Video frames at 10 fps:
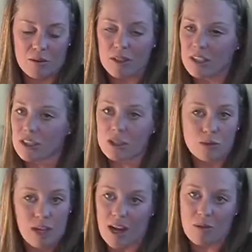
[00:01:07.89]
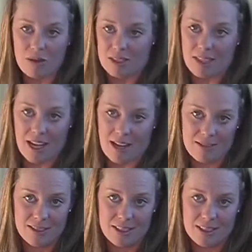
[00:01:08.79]
really do not want to have
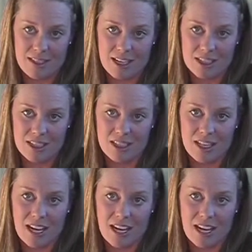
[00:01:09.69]
a C-section,